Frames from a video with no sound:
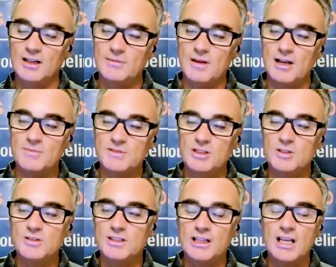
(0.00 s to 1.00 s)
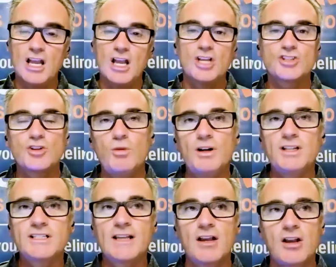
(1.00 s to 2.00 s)
uh, absolutely. So, what
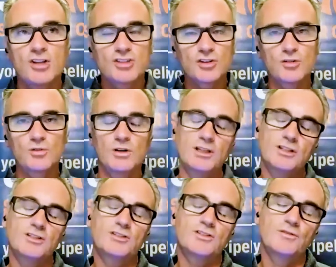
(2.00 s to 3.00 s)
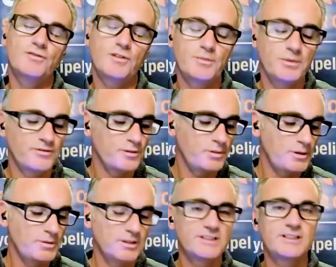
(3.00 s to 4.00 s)
is so so for for
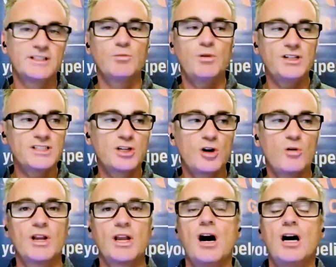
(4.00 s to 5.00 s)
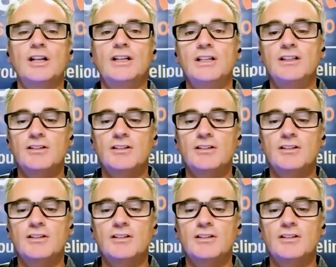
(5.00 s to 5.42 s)
people listening? What is going on?